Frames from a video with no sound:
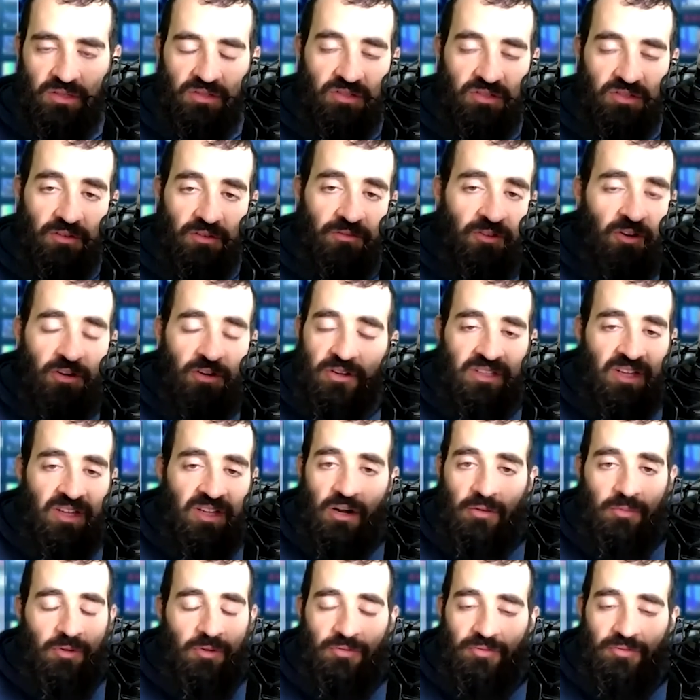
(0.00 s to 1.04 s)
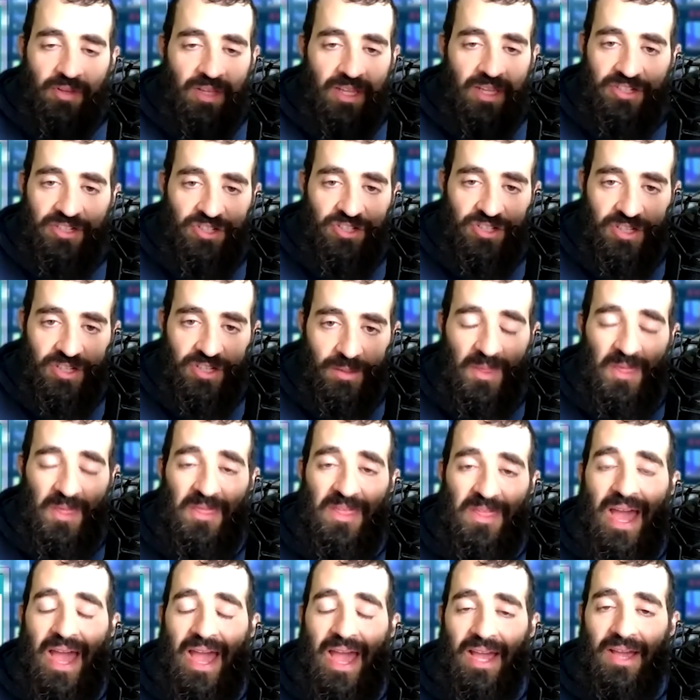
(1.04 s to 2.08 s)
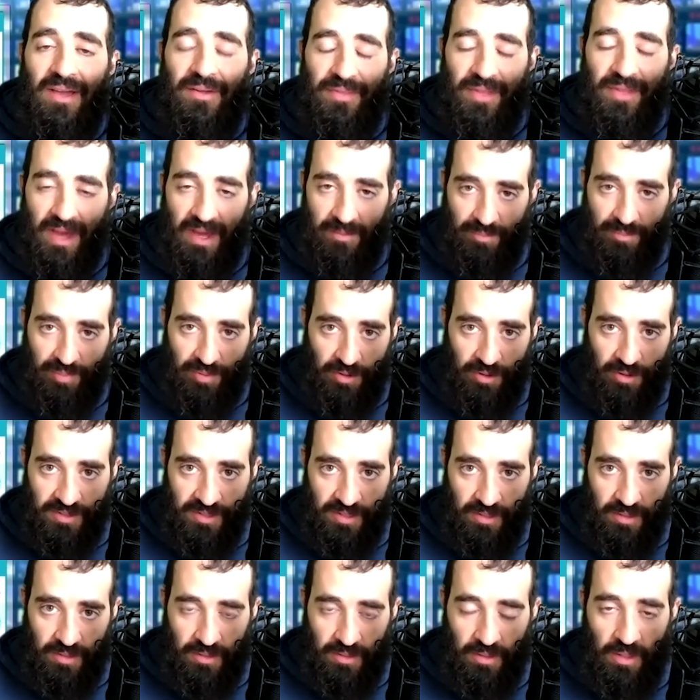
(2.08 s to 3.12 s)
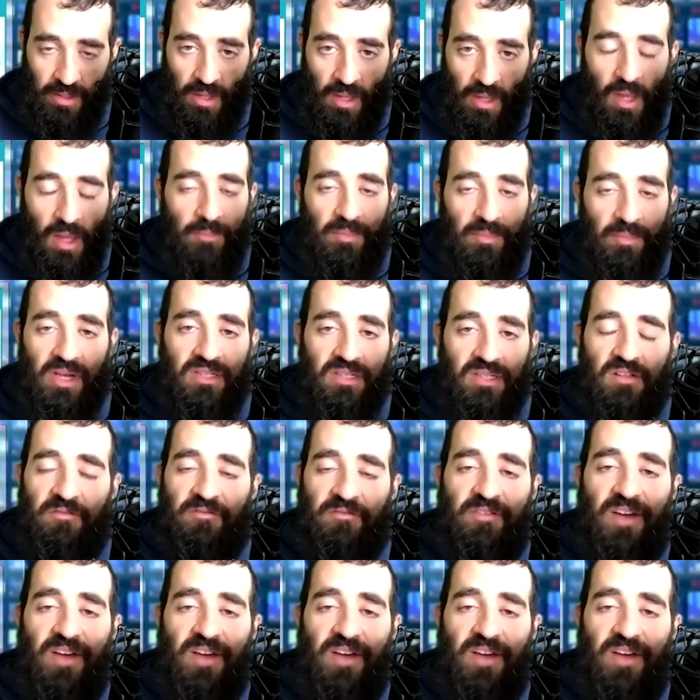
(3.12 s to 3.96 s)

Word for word: So if you're in a terrible relationship, thank that person because the mm-hmm.